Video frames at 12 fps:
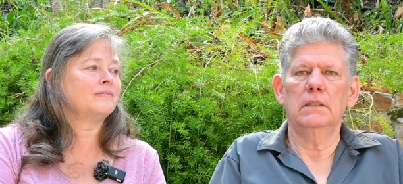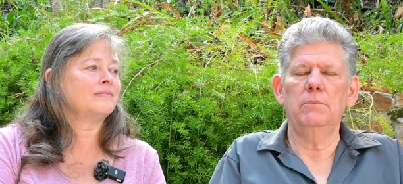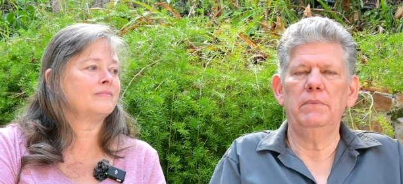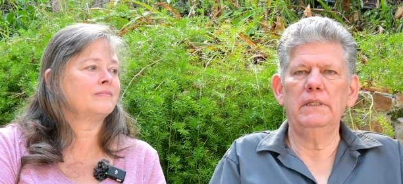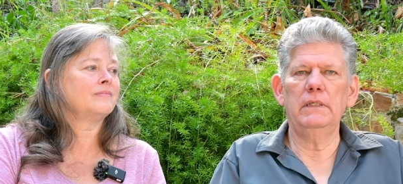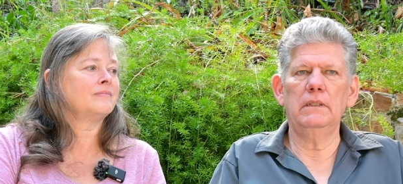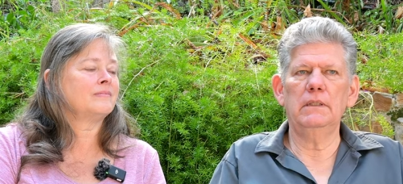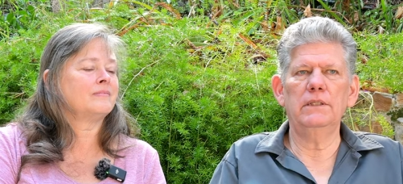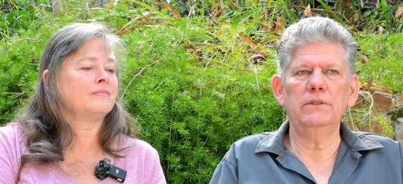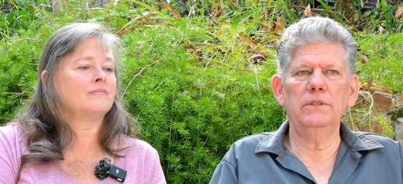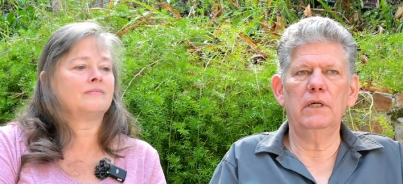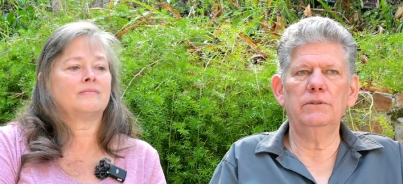
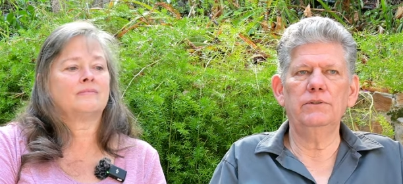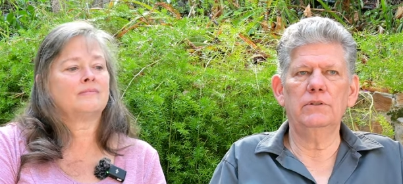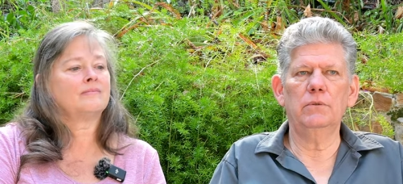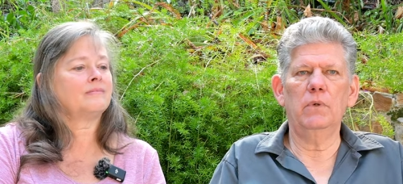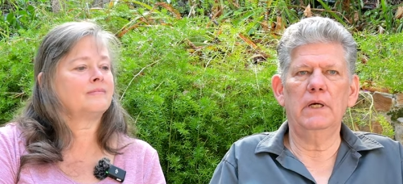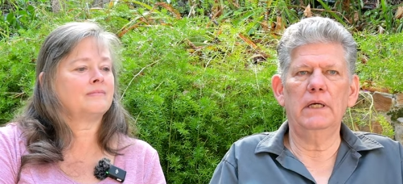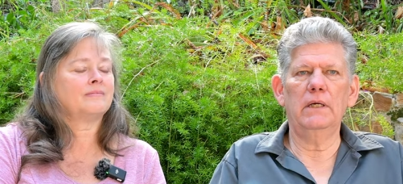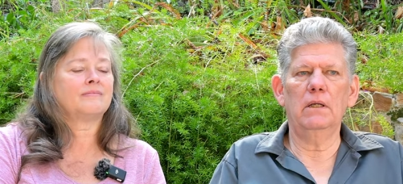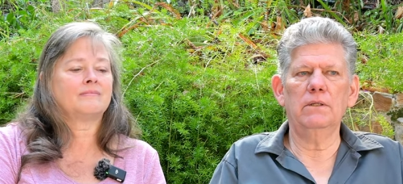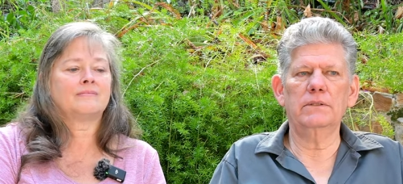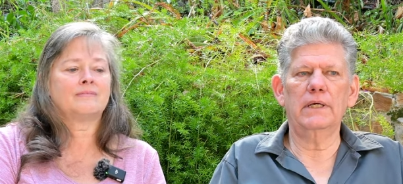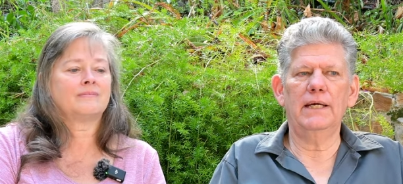Speaker 1: immediately done your way
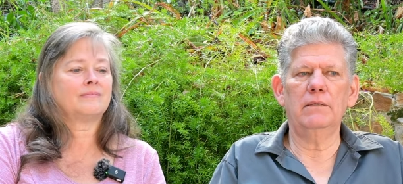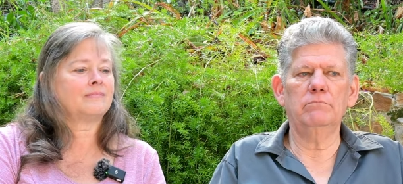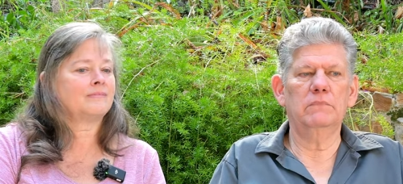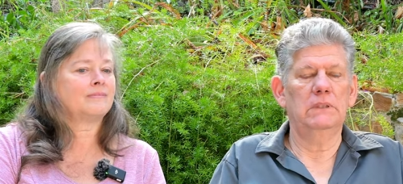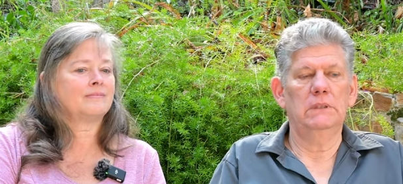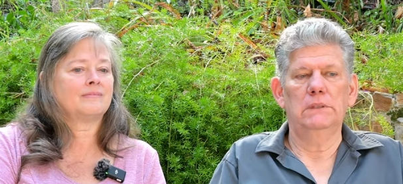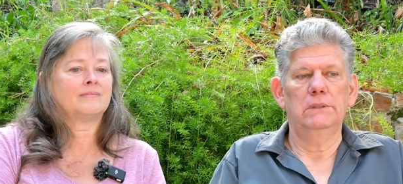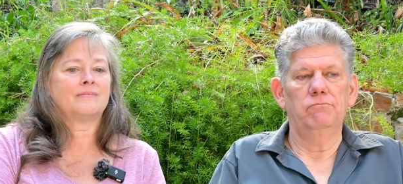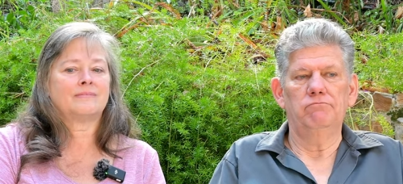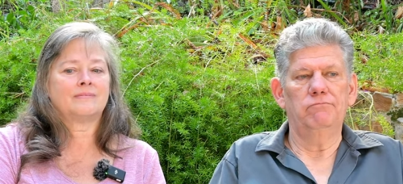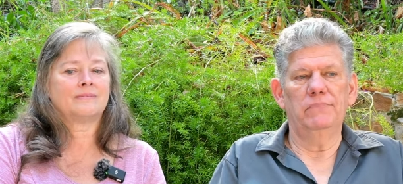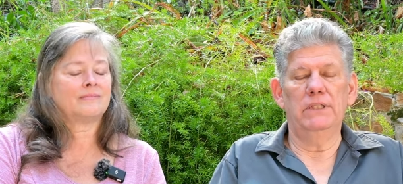all the time,
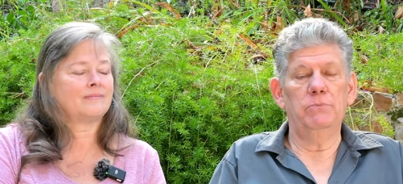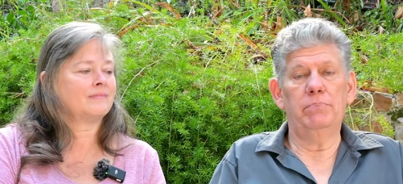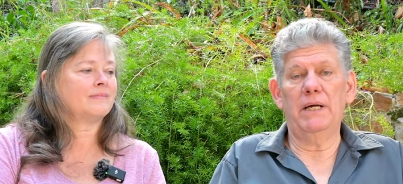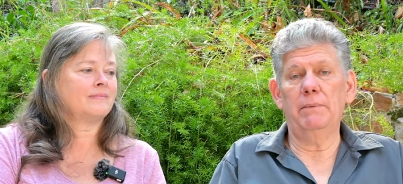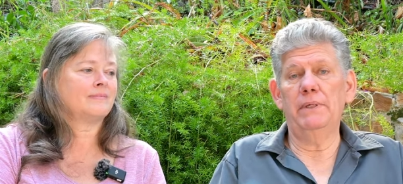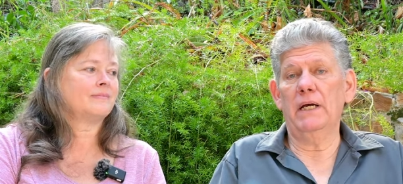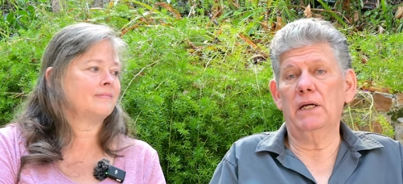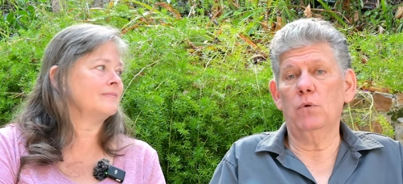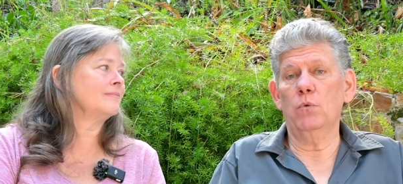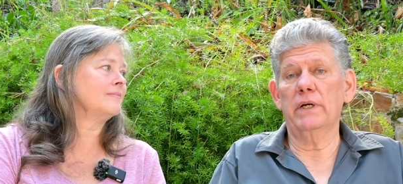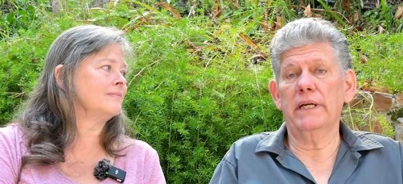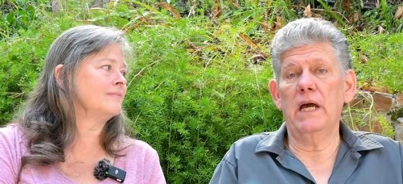it's probably not
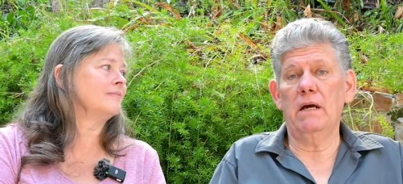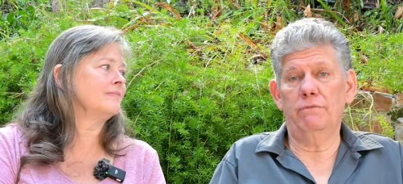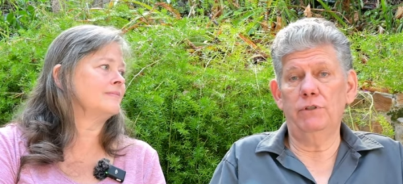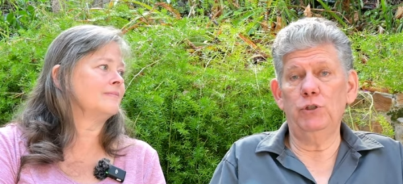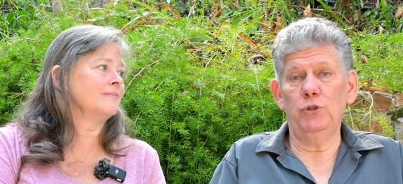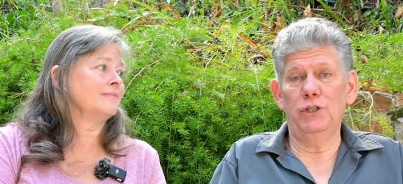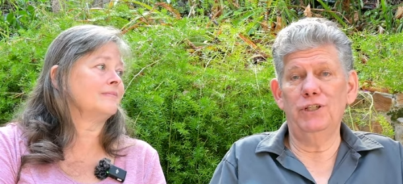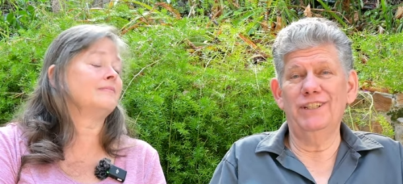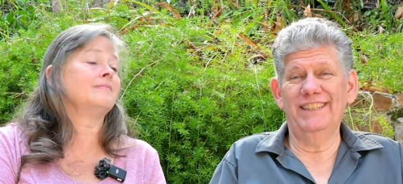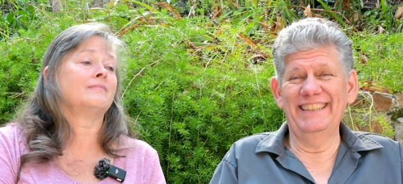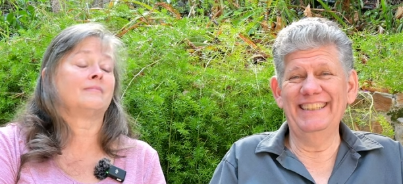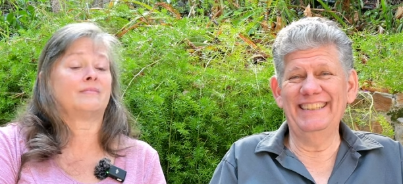going to work out for you
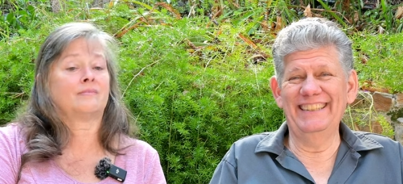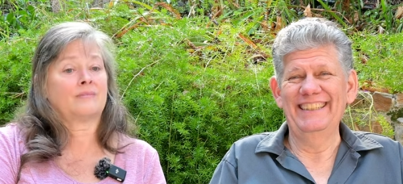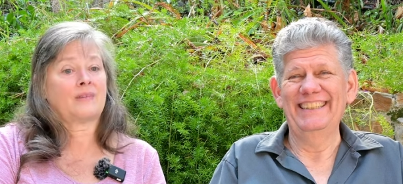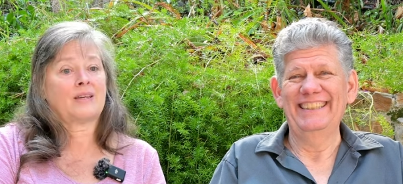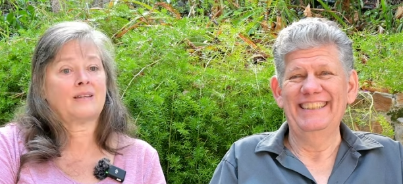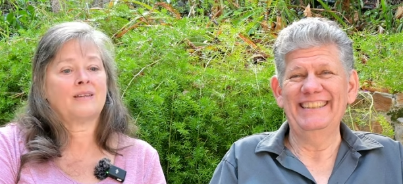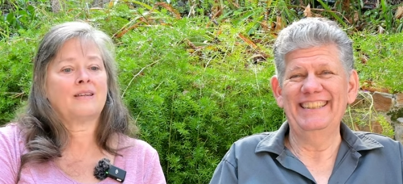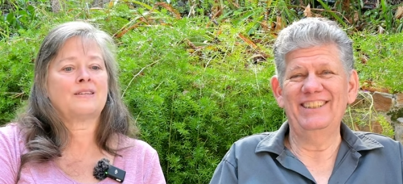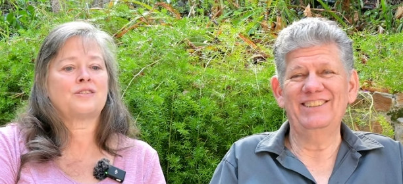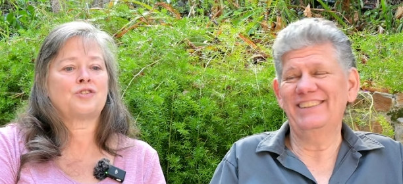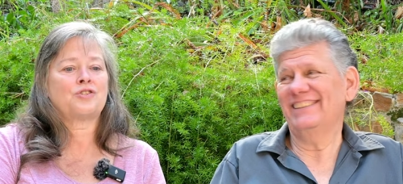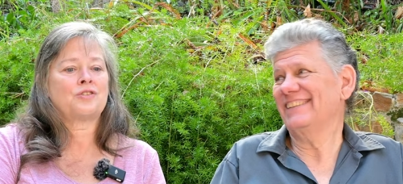here.
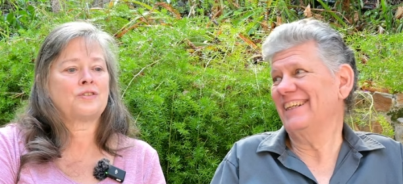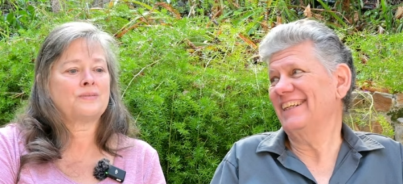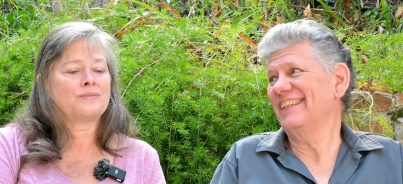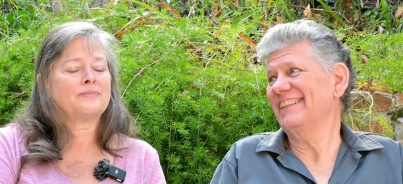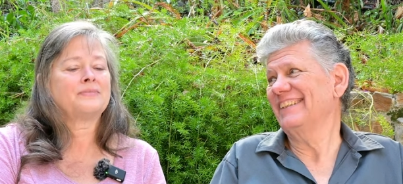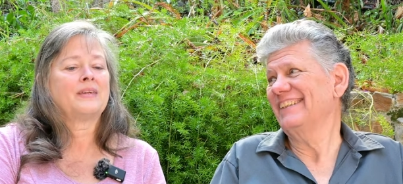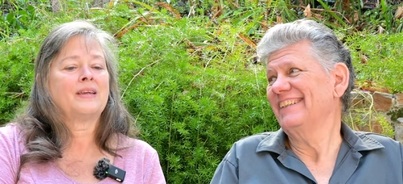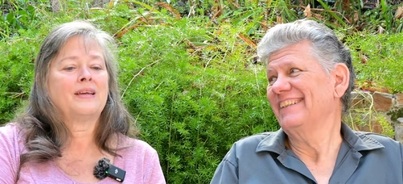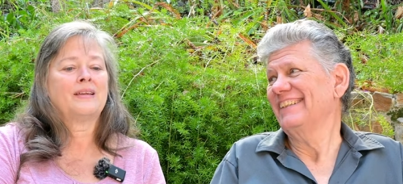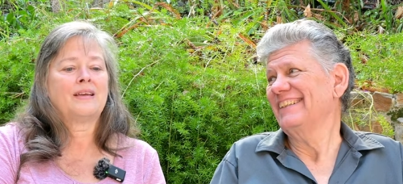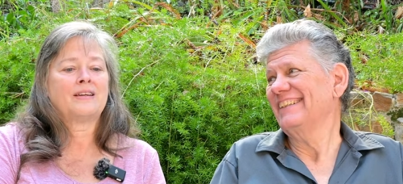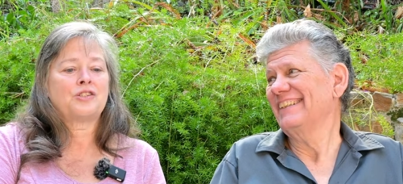
Speaker 2: I'll just true. say it.
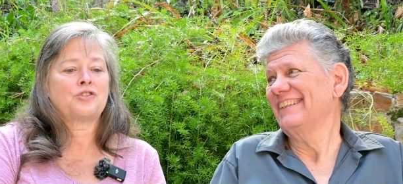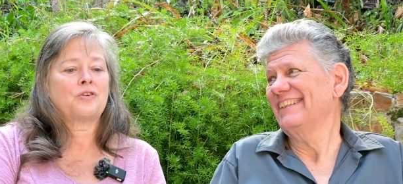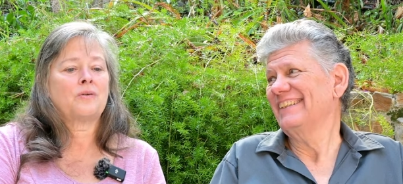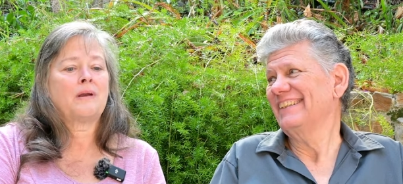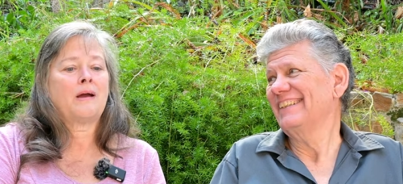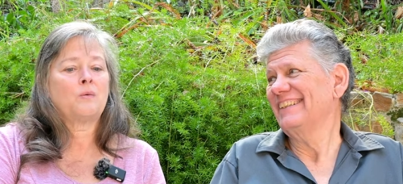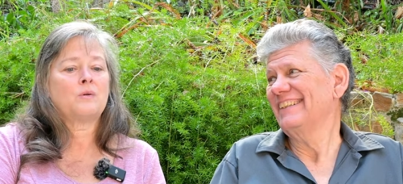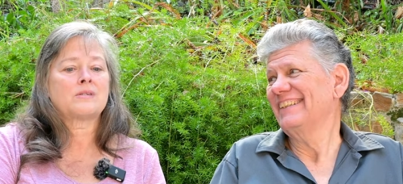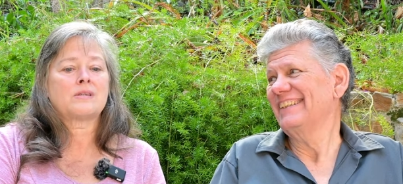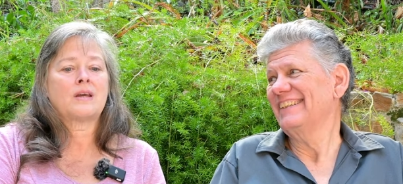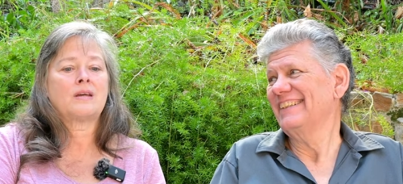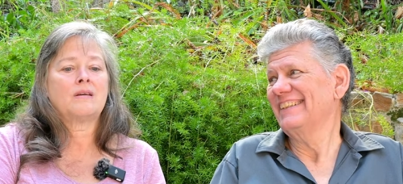That's true. And I
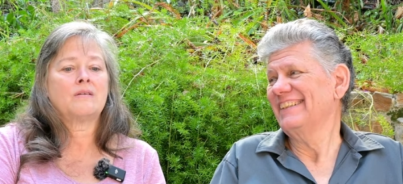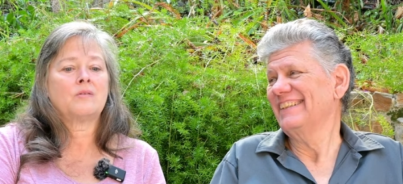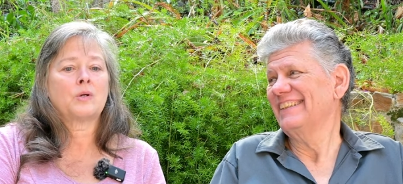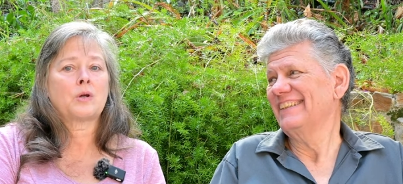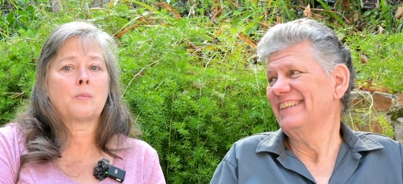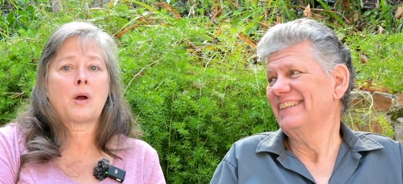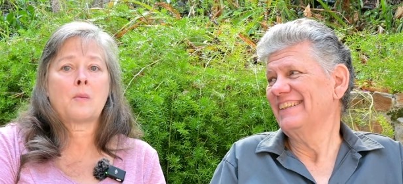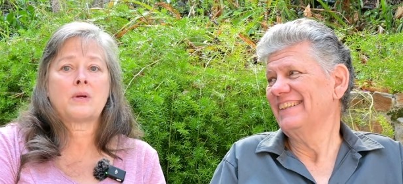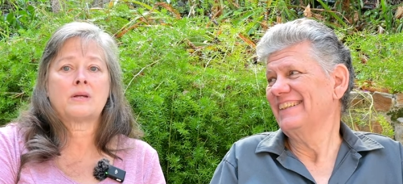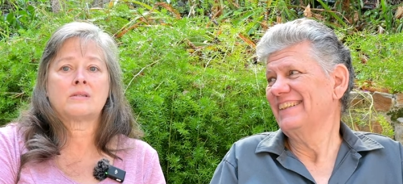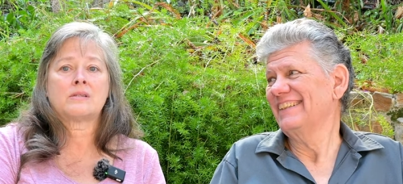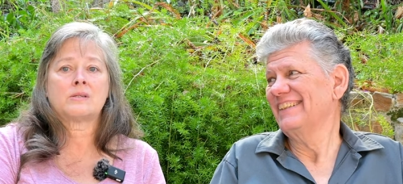will say,
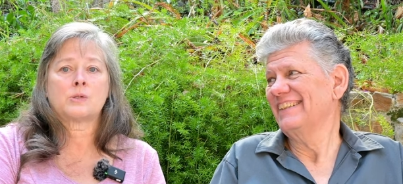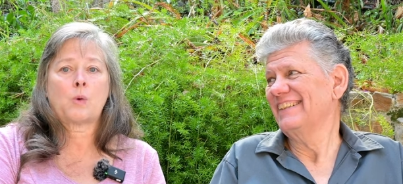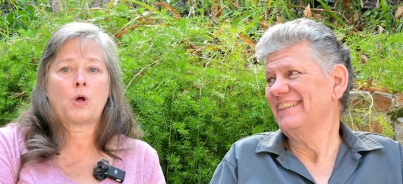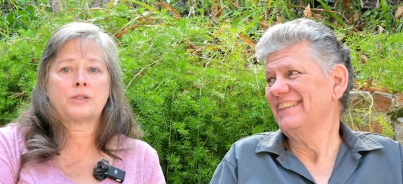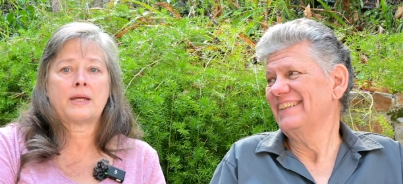Vilcabamba is a small